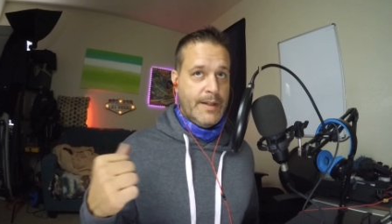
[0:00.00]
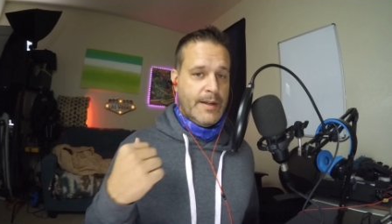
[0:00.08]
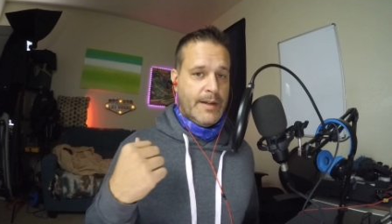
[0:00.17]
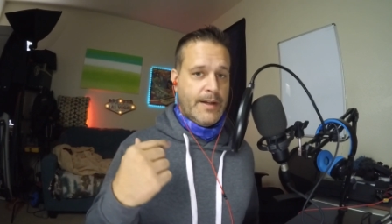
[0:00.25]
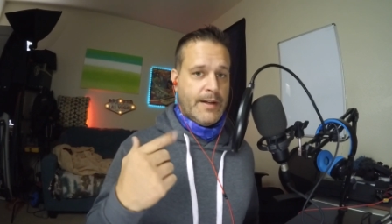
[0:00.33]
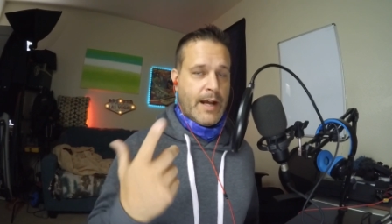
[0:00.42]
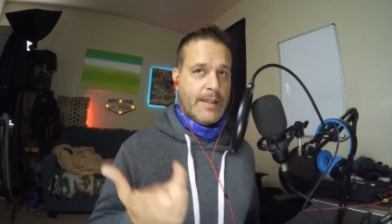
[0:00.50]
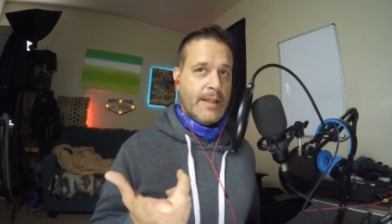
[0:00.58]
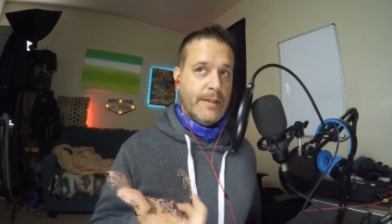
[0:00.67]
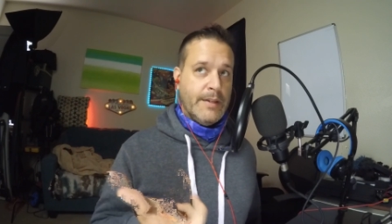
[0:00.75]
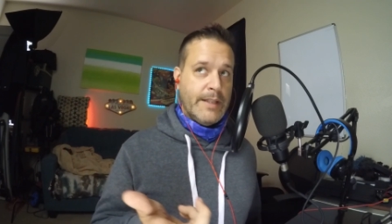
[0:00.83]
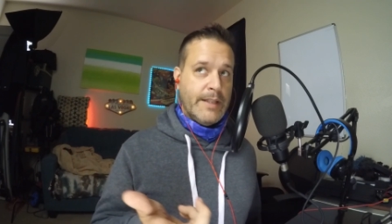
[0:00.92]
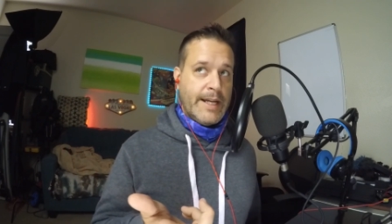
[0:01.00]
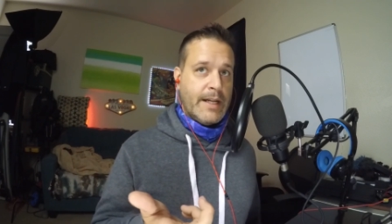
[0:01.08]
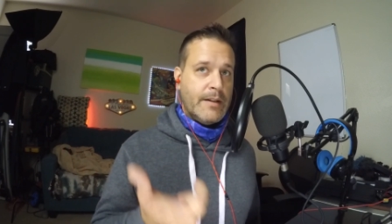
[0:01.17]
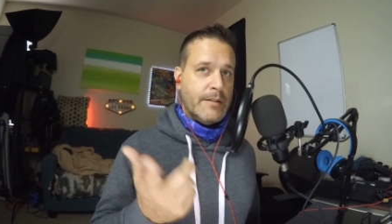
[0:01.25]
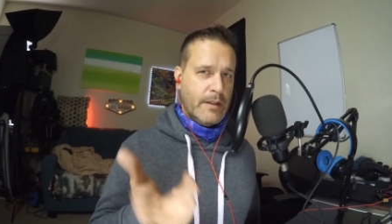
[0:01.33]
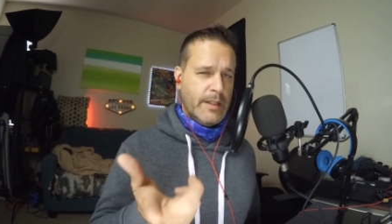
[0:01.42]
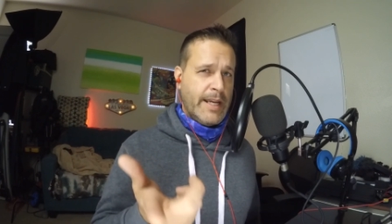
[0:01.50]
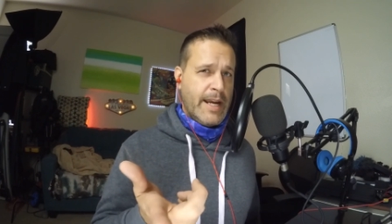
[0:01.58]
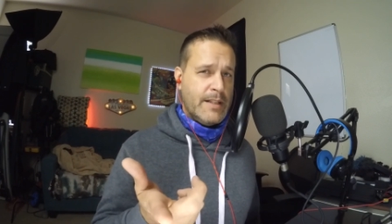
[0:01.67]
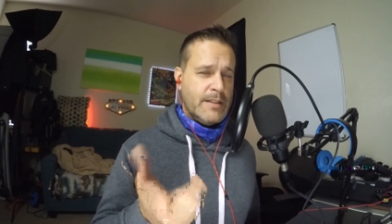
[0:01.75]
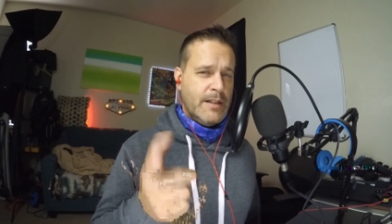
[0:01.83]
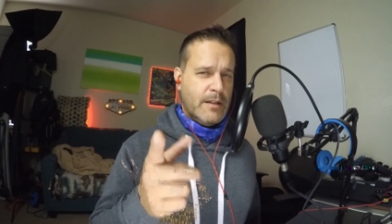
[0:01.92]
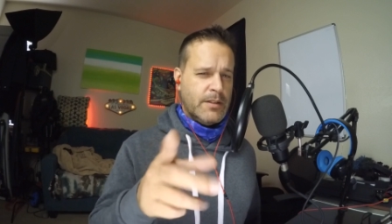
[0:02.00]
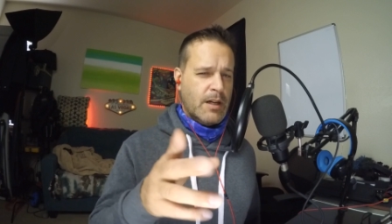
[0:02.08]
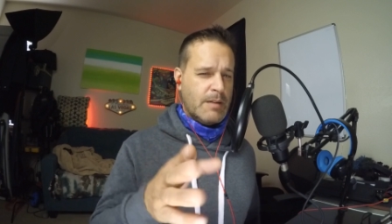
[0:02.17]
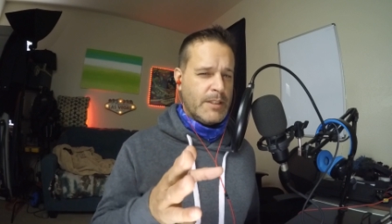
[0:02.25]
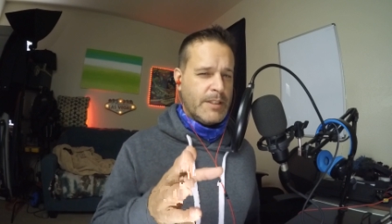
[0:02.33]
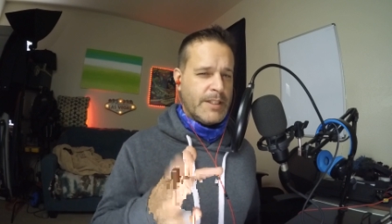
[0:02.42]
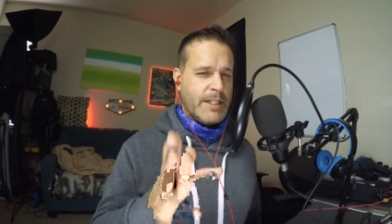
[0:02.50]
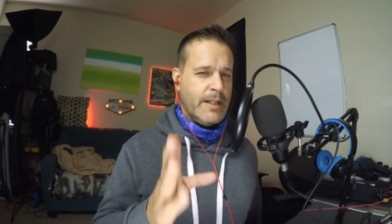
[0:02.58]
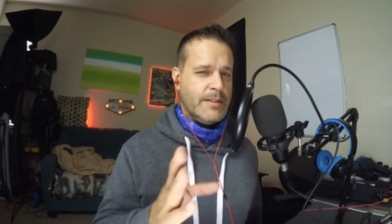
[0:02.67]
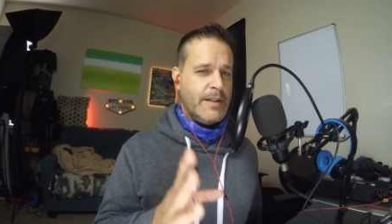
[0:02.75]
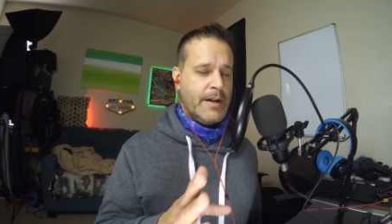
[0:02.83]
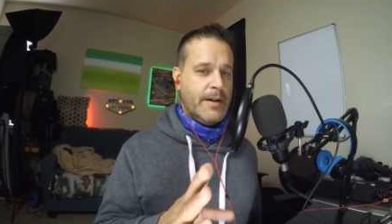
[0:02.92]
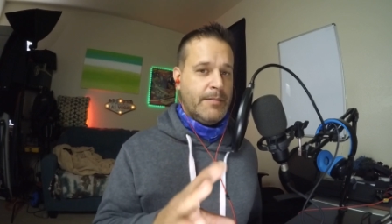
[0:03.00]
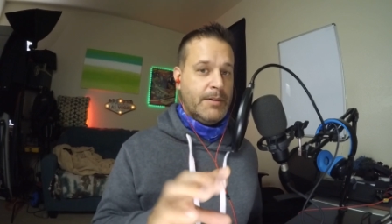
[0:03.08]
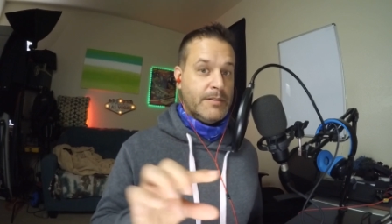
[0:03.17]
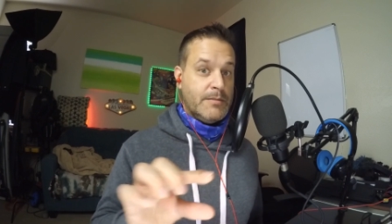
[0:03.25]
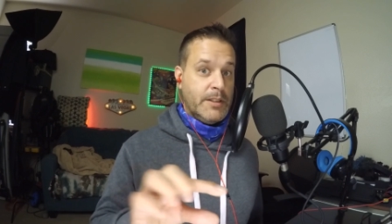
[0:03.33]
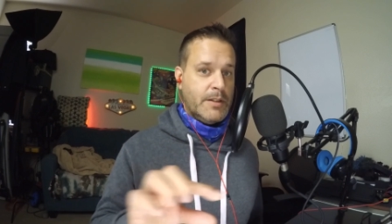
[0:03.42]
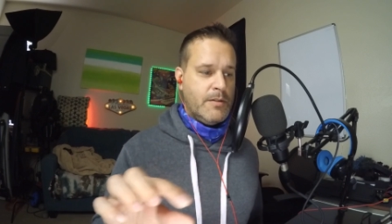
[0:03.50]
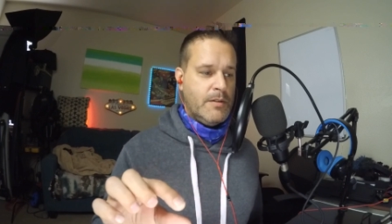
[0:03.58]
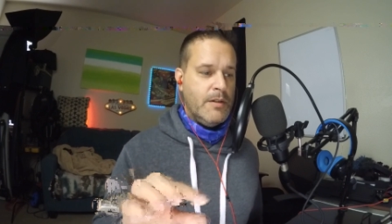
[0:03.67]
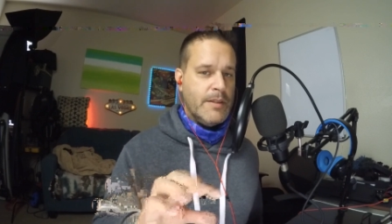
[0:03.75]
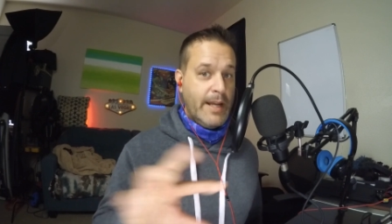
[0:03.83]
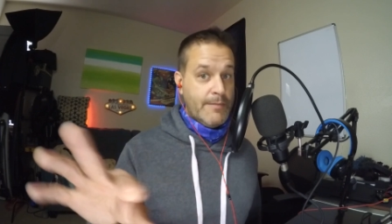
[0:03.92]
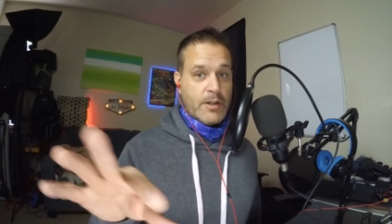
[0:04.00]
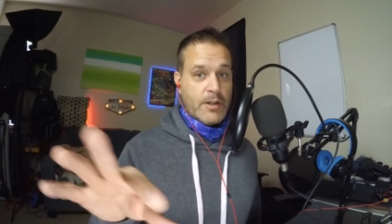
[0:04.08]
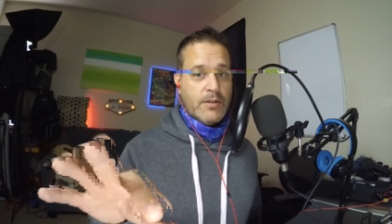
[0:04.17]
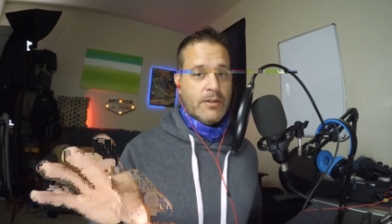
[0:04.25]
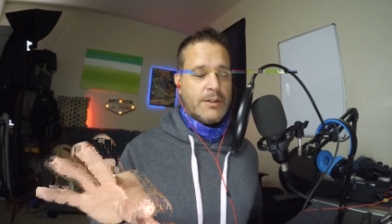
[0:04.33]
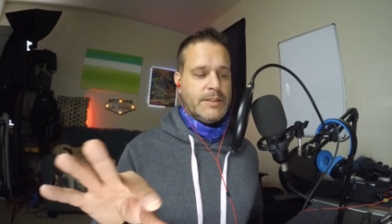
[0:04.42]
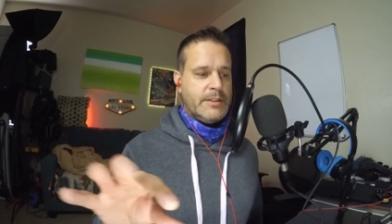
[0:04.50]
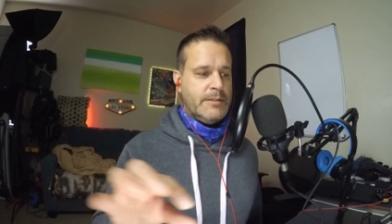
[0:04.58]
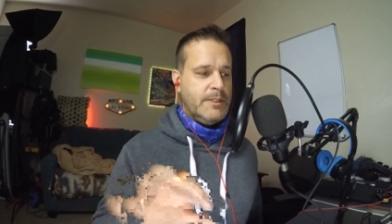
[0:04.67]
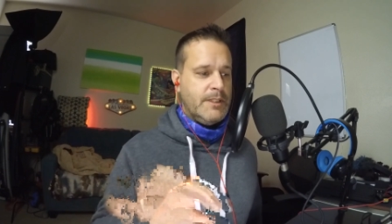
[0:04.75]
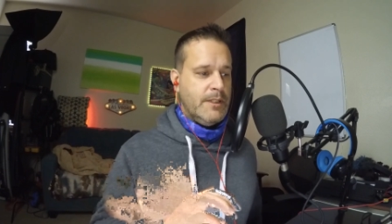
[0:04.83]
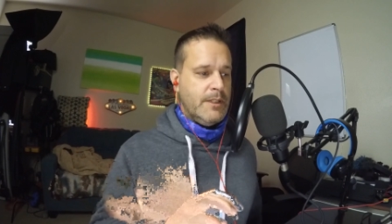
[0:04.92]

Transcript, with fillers: And I think The Link has it. And I'll talk about The Link in a second here, but it's really cool. They have a cool system.